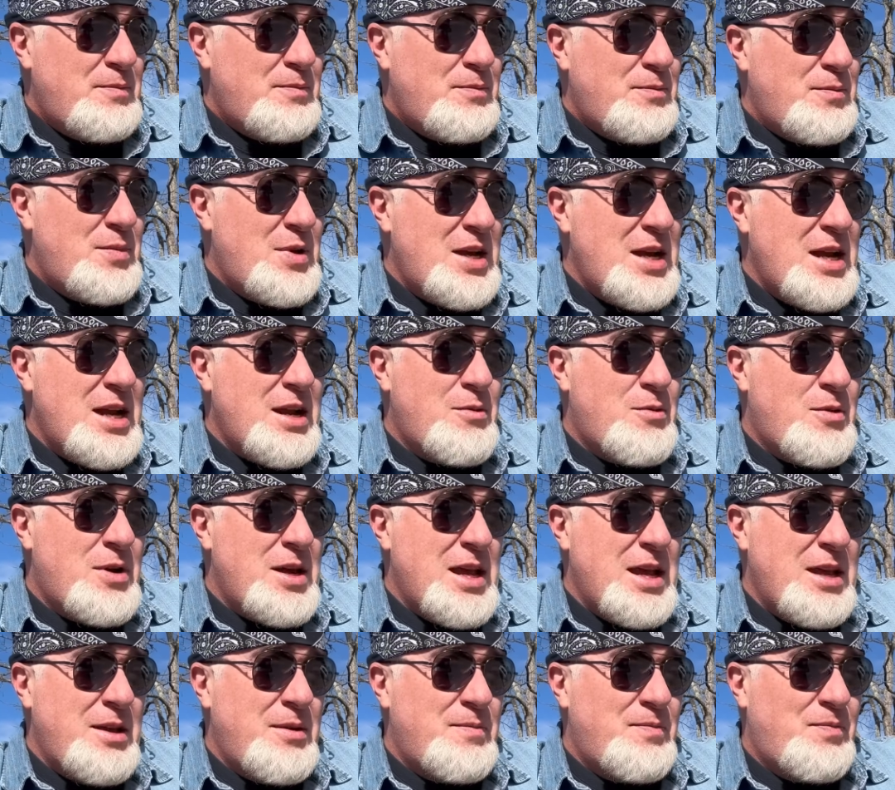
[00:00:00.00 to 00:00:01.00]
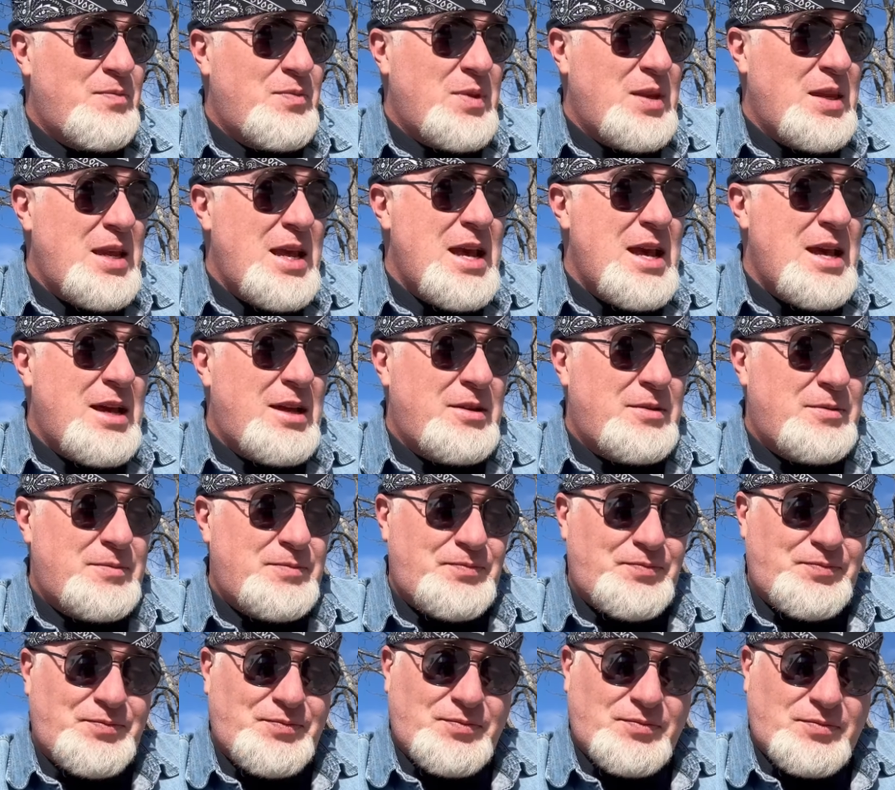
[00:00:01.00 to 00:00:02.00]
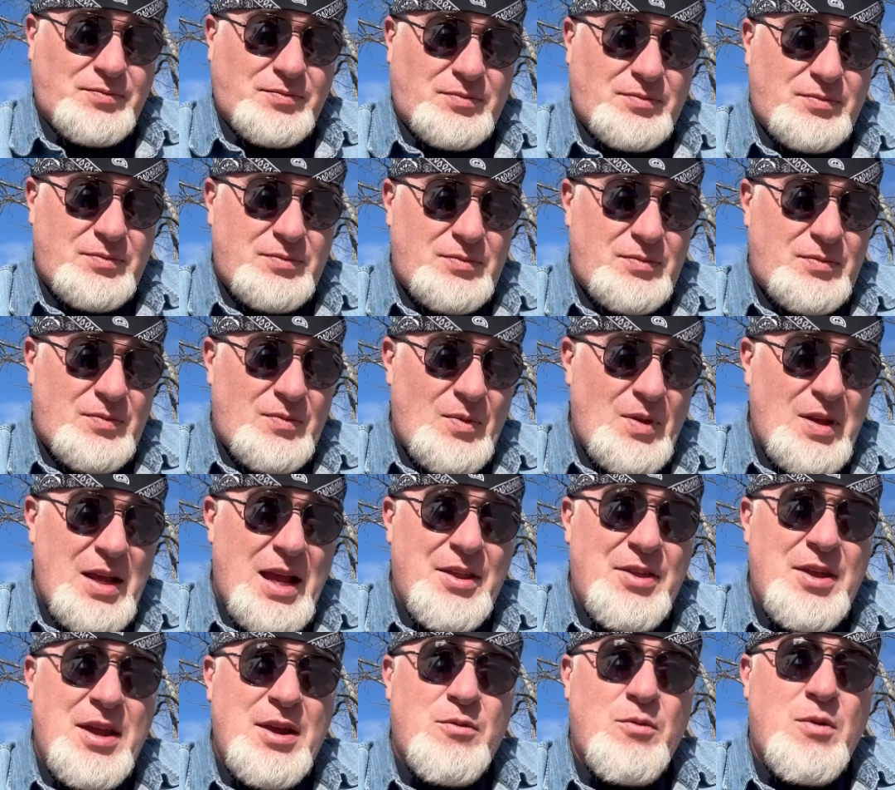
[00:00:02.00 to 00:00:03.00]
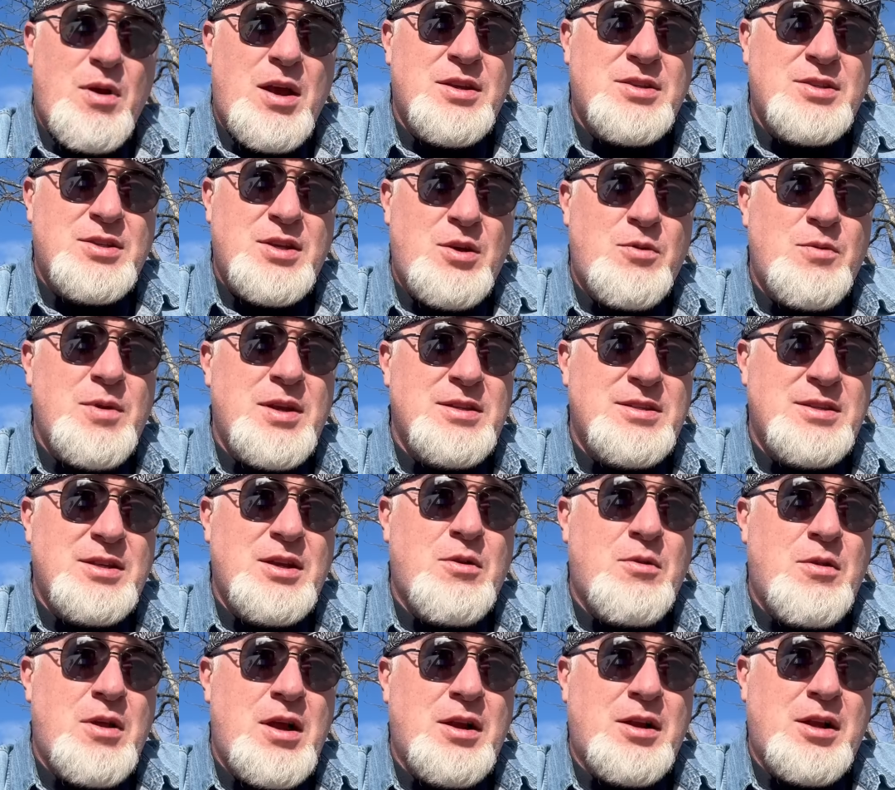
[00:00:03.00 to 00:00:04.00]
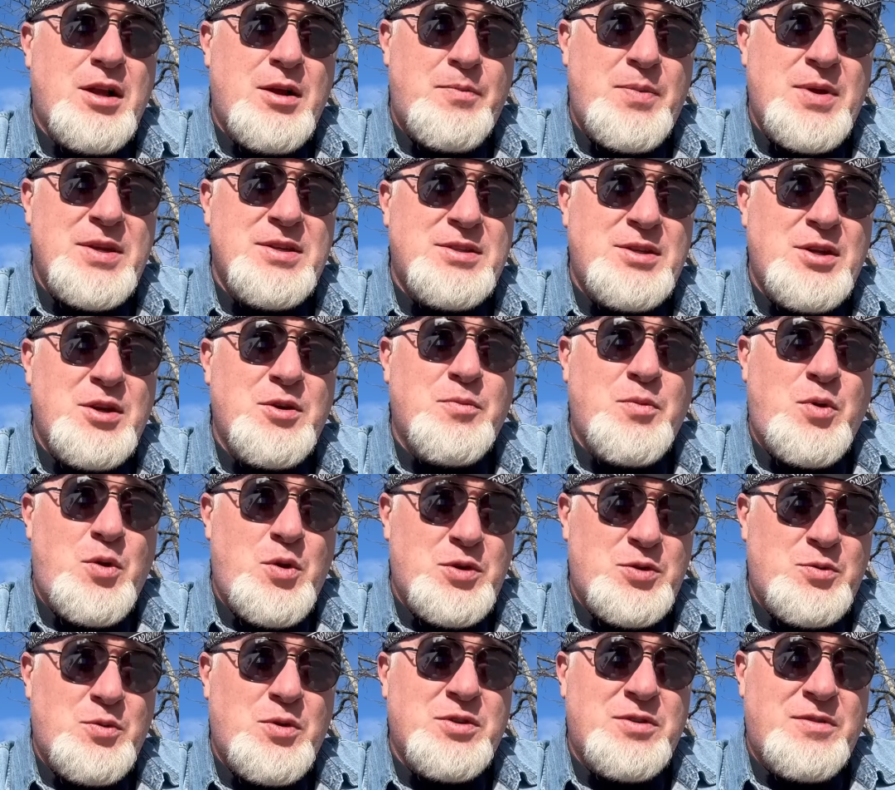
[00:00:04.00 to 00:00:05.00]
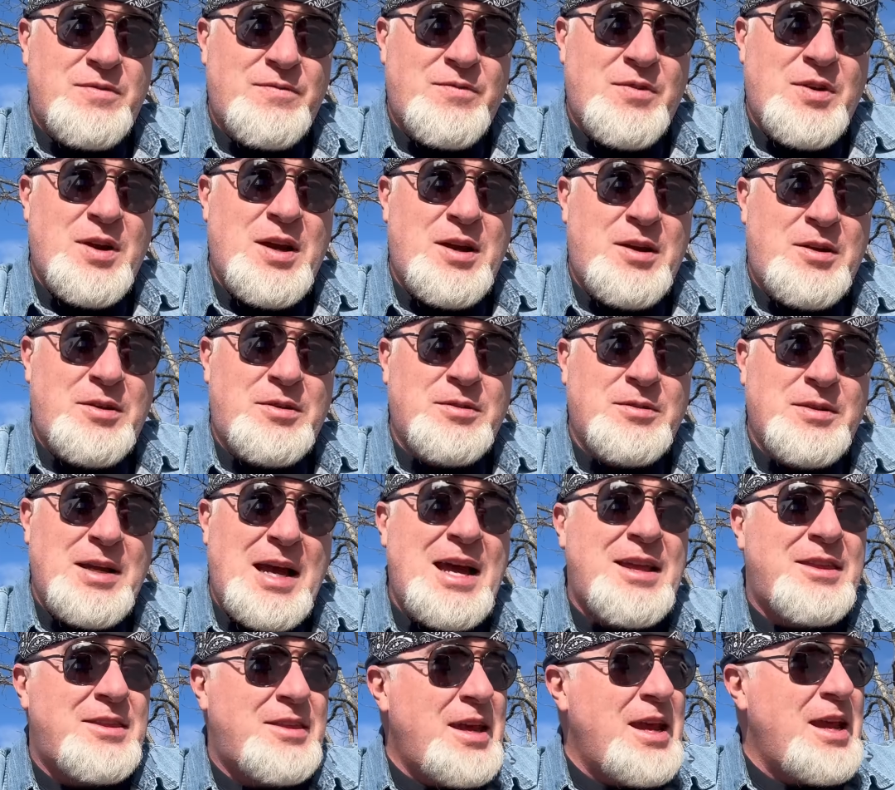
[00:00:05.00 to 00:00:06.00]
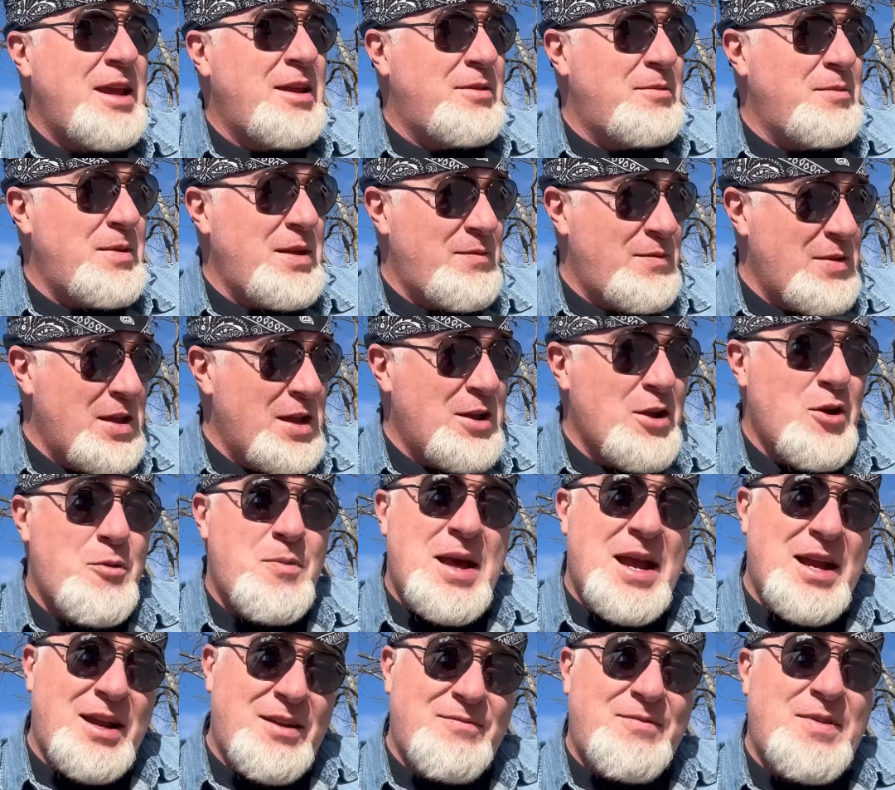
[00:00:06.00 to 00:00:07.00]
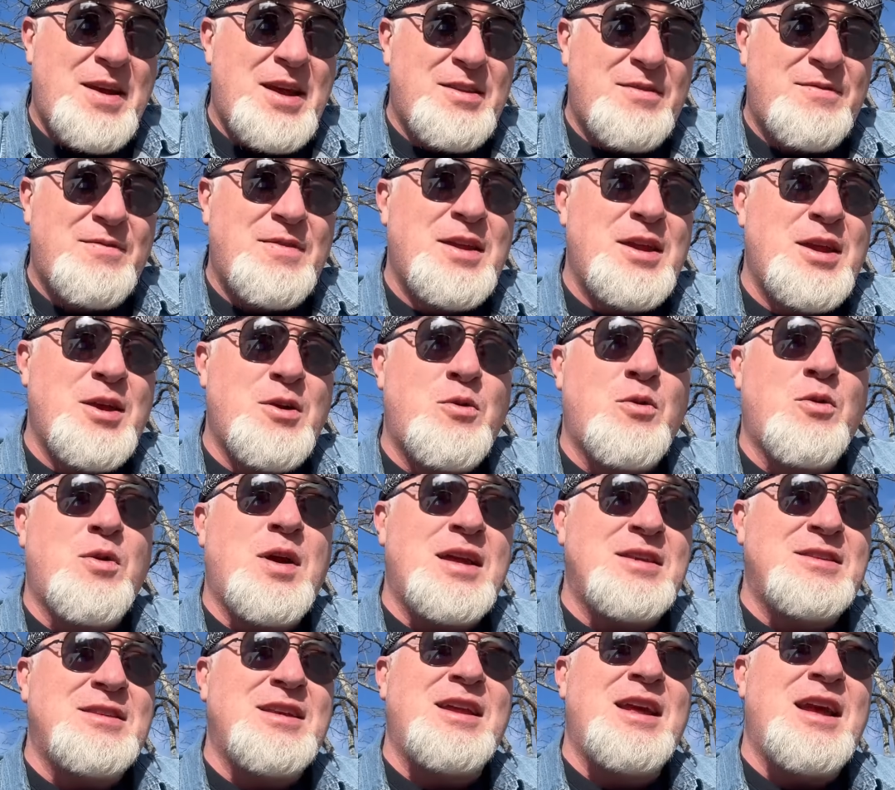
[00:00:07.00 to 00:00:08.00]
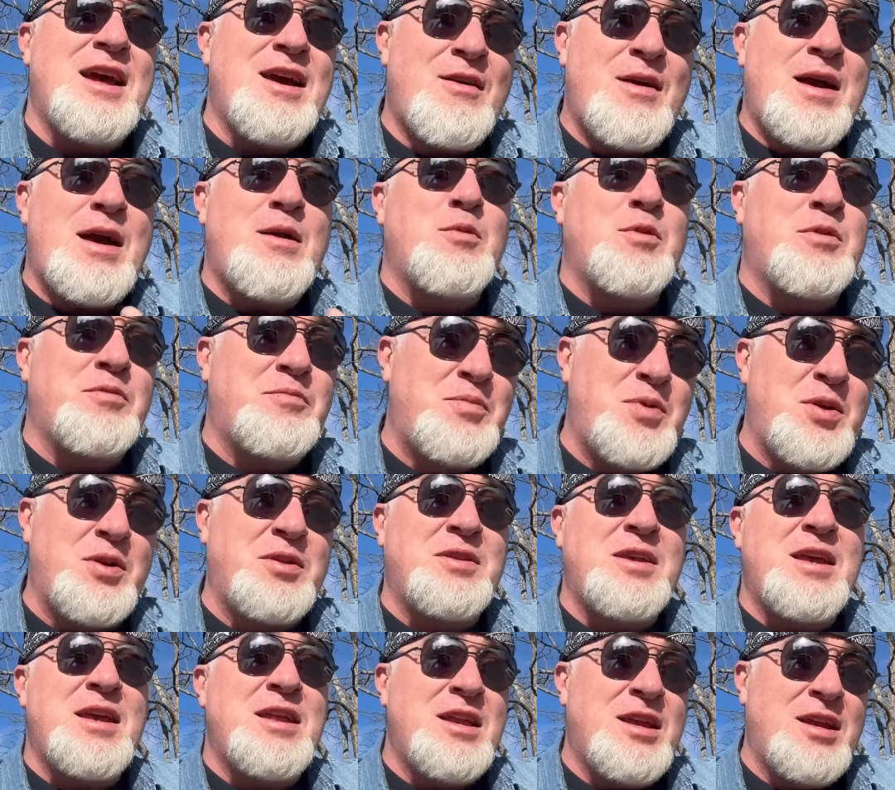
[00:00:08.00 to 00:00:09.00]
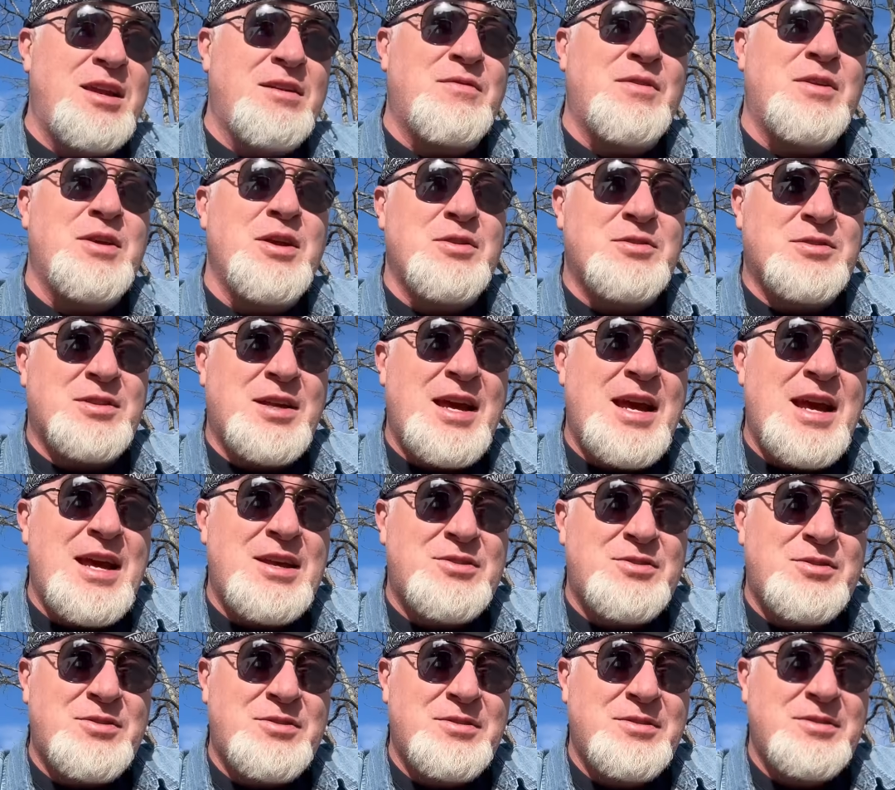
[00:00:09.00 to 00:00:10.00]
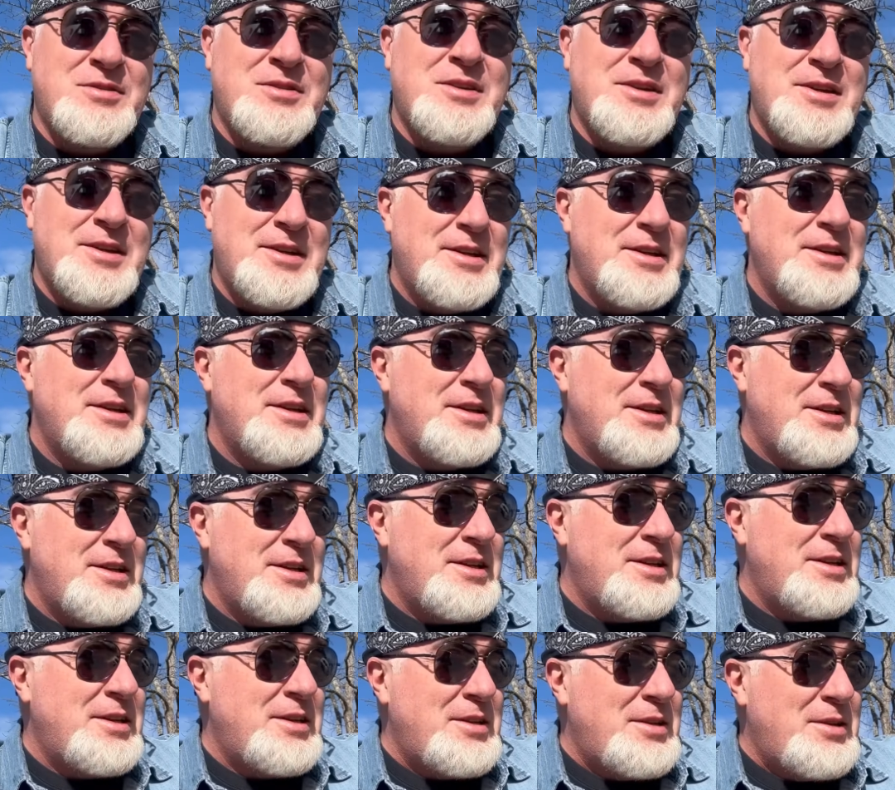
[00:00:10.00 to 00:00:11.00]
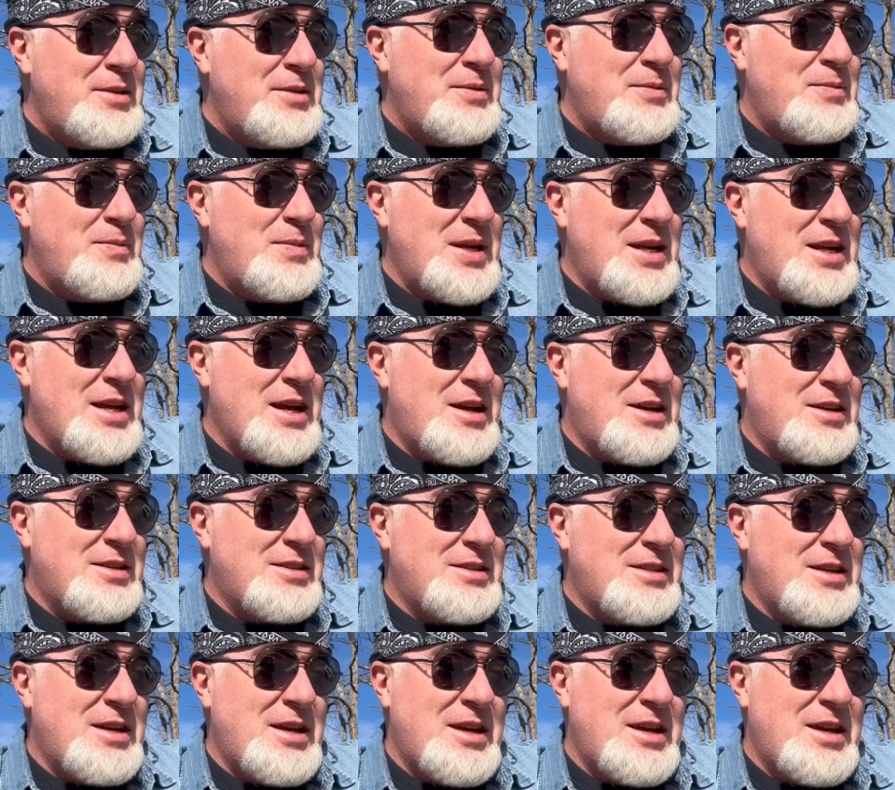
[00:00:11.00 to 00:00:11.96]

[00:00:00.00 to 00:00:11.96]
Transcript: But anyway, yeah. I think Roscoe needs to go lock up his Duke boys once and for all. I think, and go back and find the video where I said how I would have booked the ending of the Dukes of Hazzard. Because,